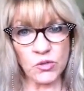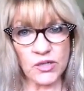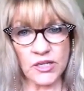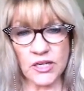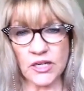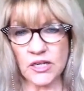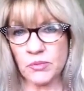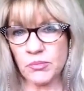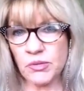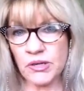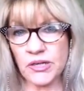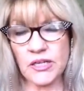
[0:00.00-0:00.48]
on
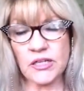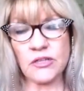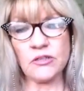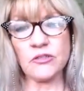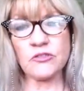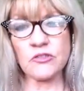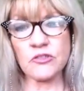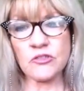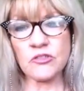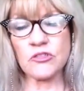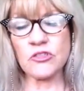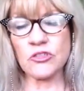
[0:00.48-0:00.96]
what anybody
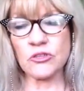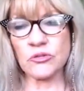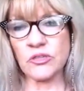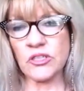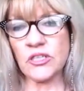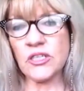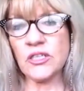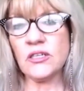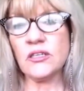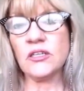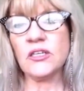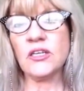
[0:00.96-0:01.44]
else is
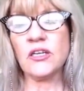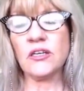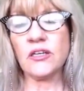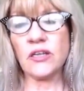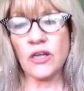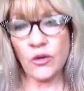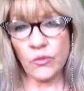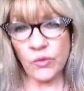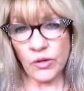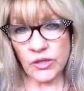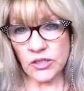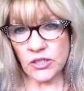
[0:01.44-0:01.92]
doing.
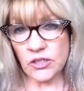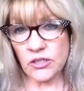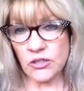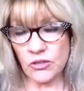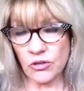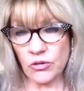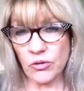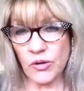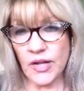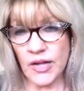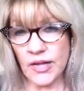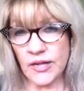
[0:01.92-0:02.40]
No one
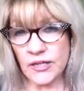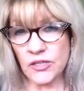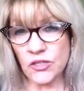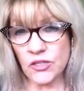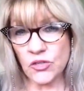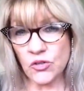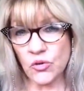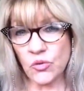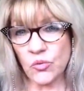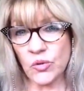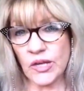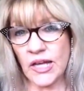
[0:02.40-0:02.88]
can create
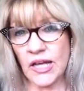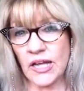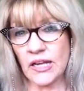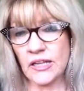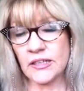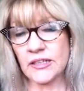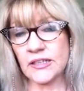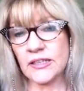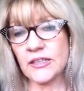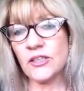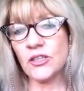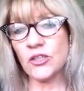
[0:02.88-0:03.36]
in your
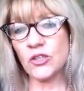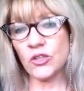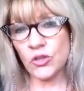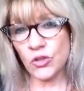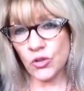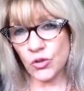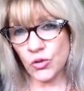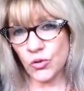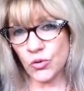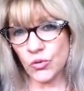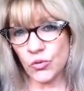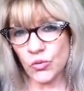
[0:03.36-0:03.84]
reality.
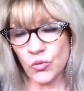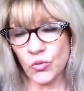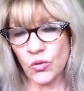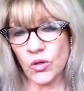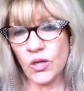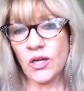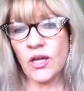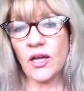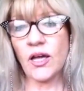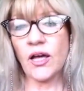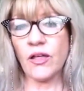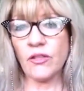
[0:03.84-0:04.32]
You
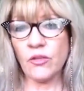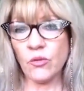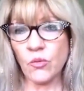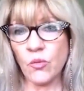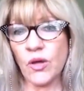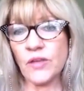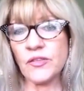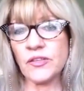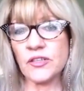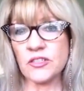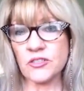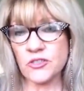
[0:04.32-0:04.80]
are the
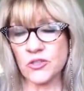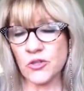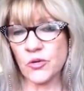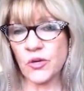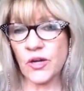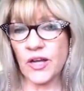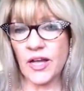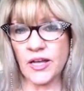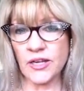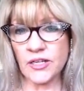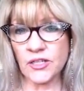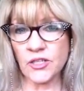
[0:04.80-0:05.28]
one that is
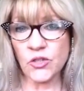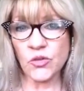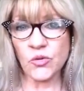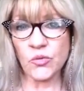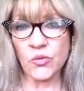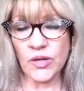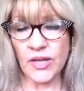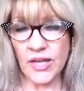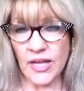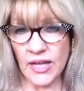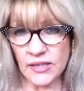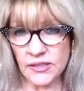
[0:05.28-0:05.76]
creating
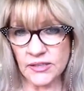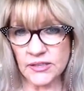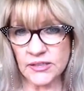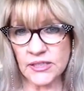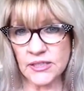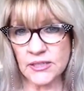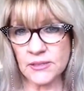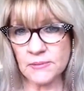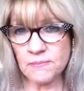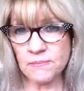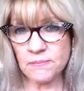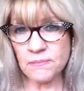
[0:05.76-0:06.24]
your
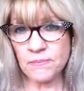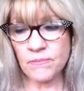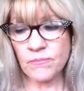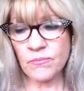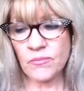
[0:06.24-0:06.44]
reality.